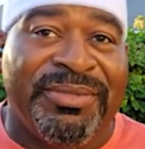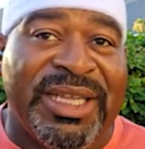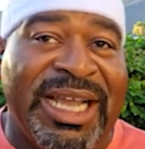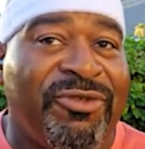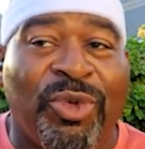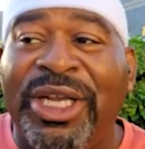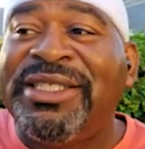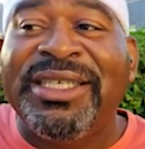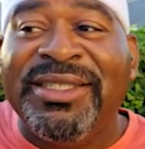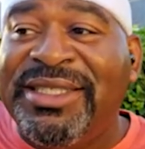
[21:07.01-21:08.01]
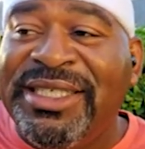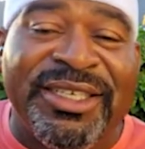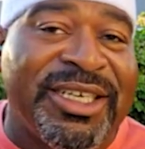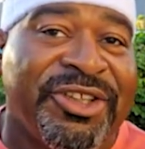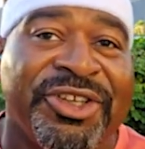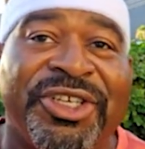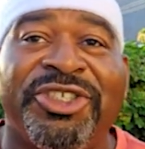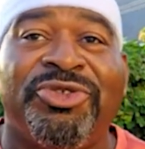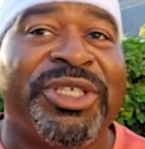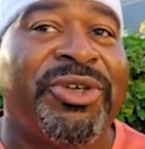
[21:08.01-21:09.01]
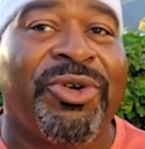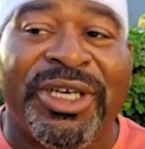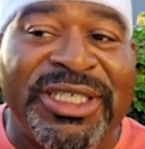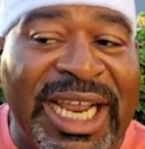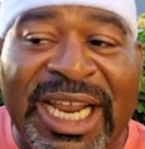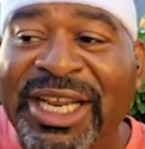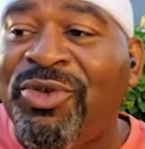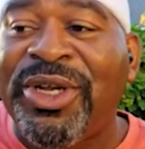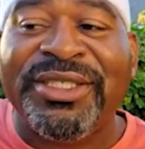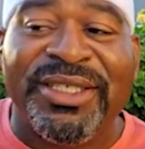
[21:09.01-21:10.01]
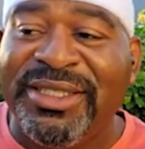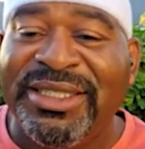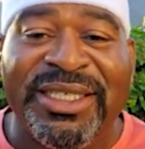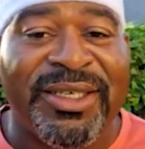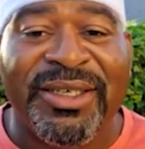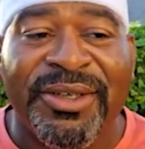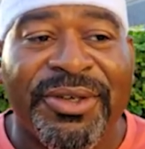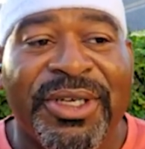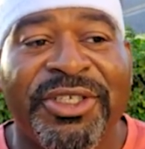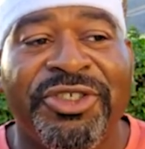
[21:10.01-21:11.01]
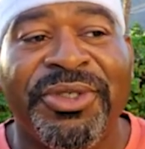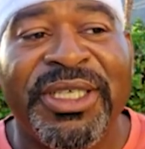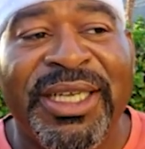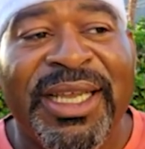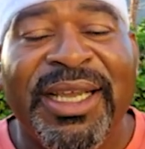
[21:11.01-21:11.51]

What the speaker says: have residency in another country or attain residency in another country,